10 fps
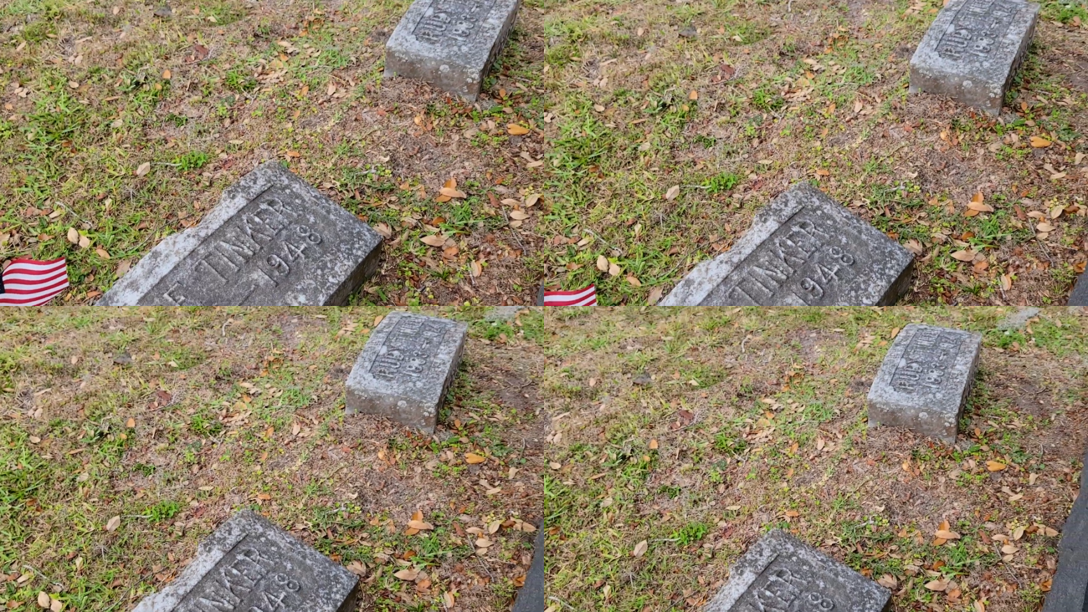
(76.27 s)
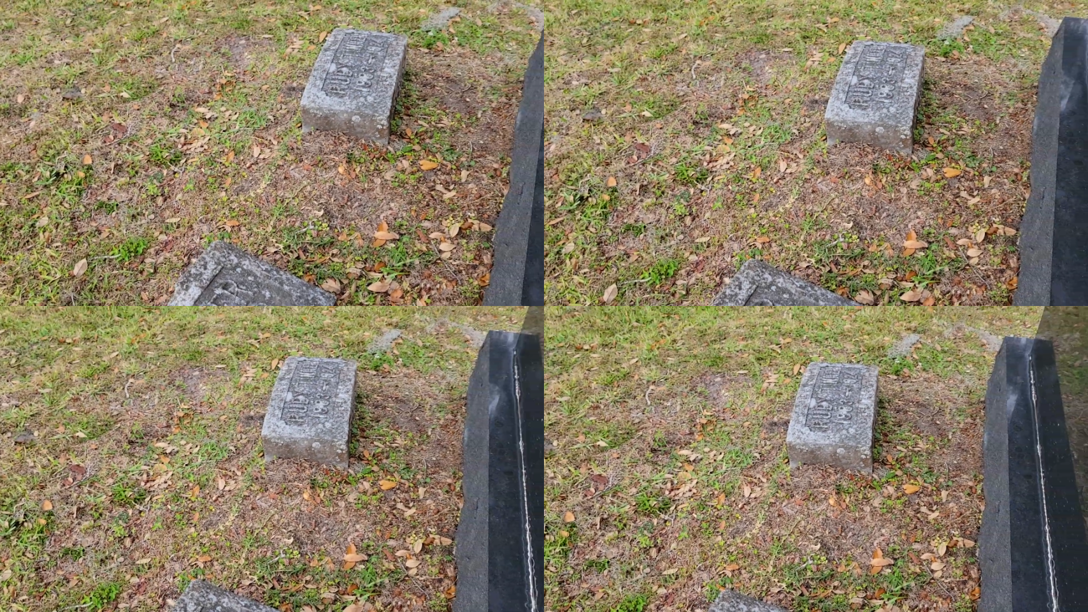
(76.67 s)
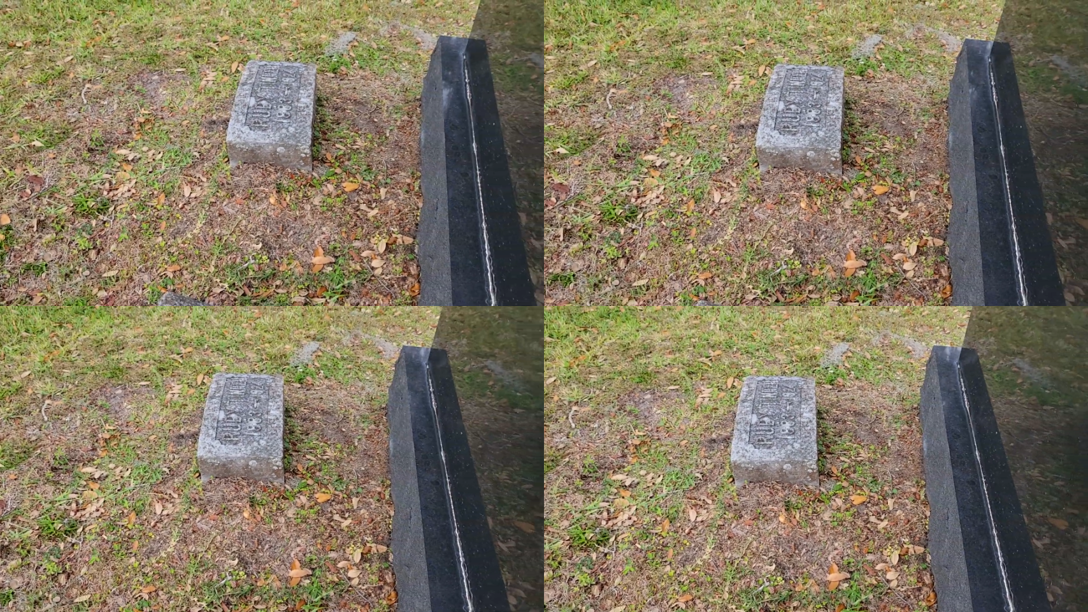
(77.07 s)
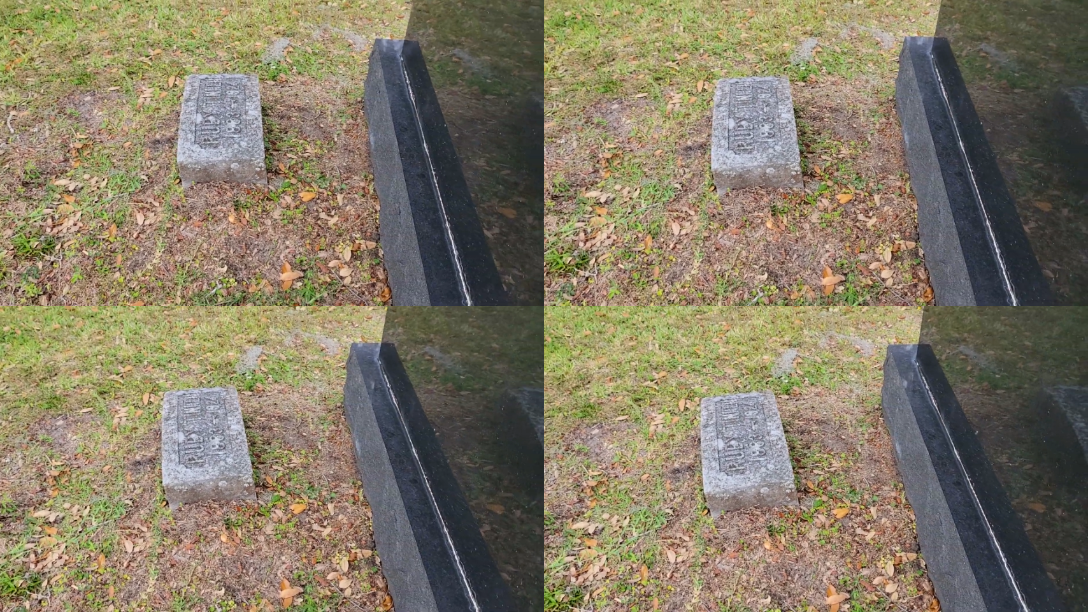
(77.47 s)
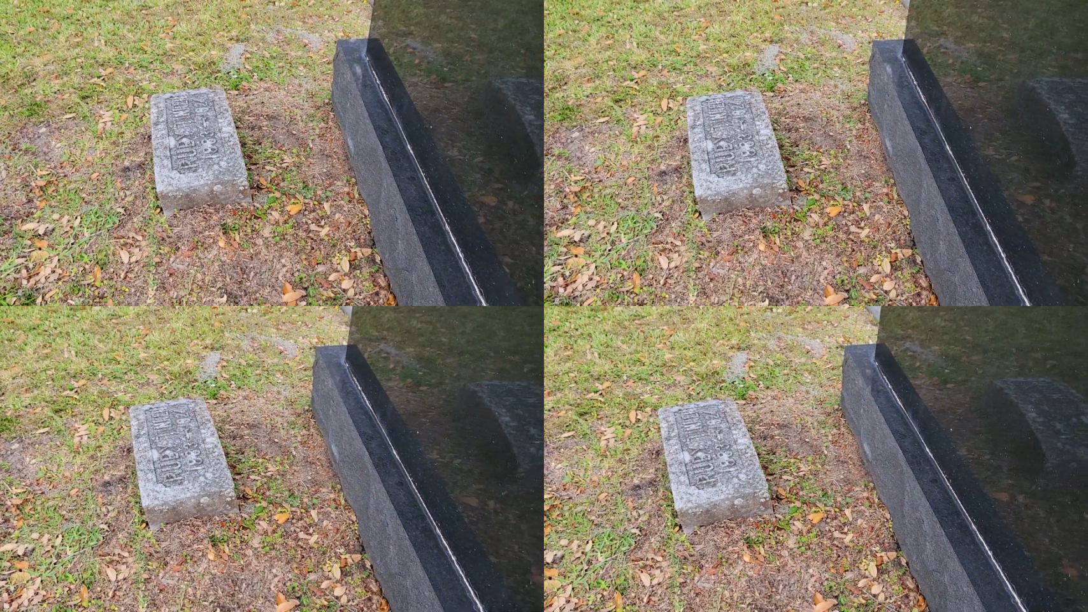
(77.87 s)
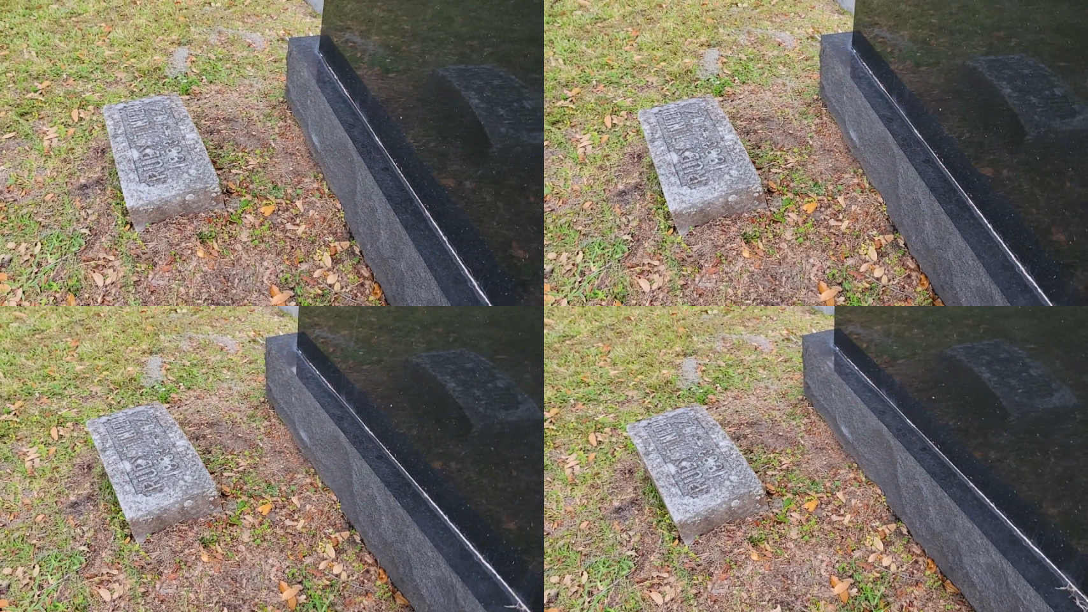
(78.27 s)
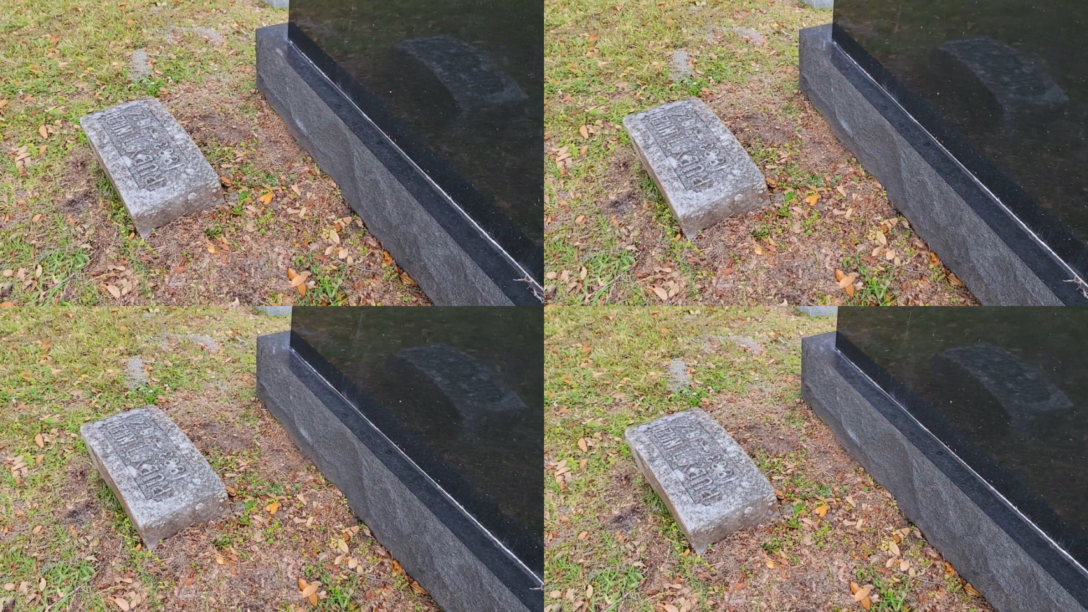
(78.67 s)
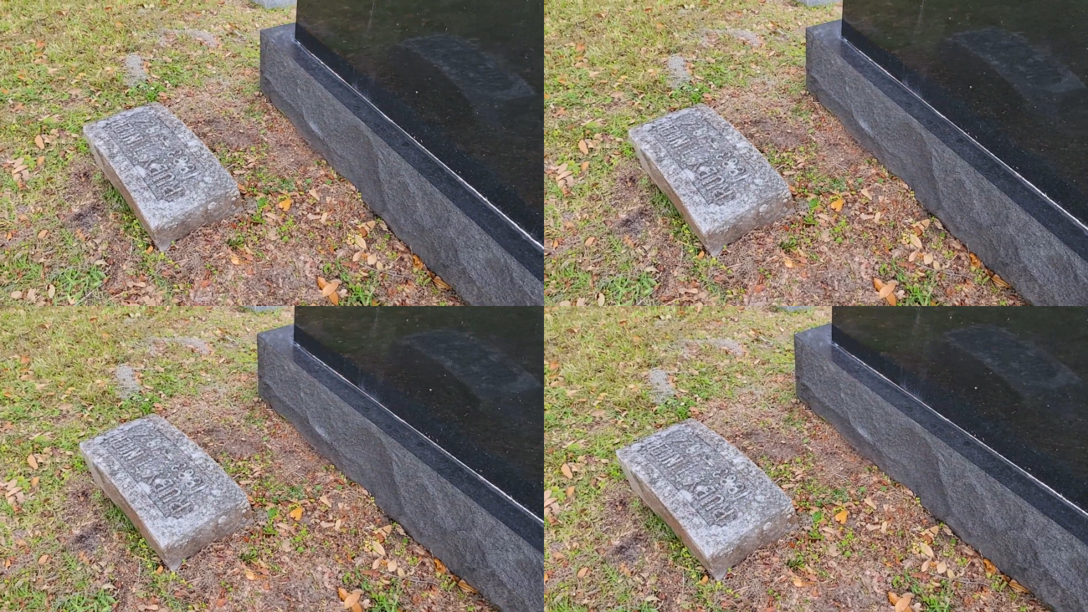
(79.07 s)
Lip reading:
[unreadable: no face in view]